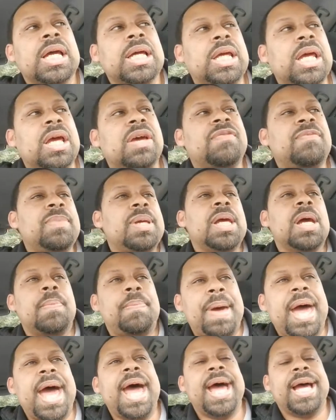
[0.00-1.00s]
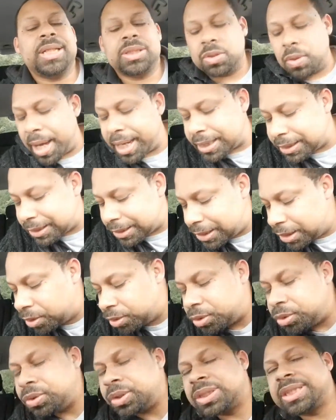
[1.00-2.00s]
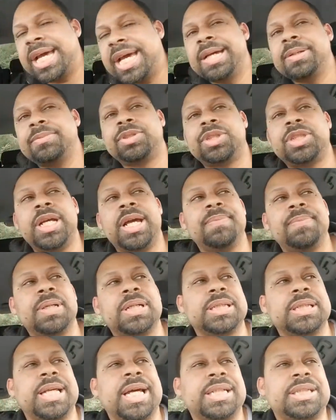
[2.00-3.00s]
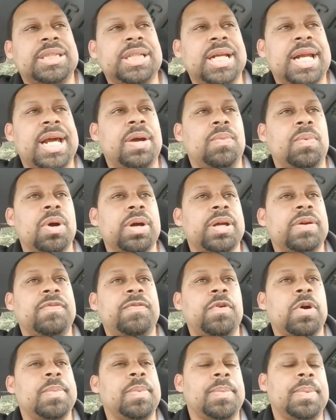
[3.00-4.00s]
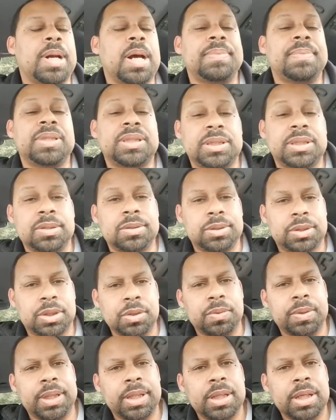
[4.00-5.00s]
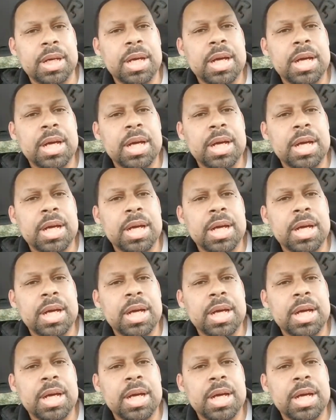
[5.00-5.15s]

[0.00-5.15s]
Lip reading: Give me a pass so I can still do the same shit because that shit ain't working for me, but I'm going to still do it.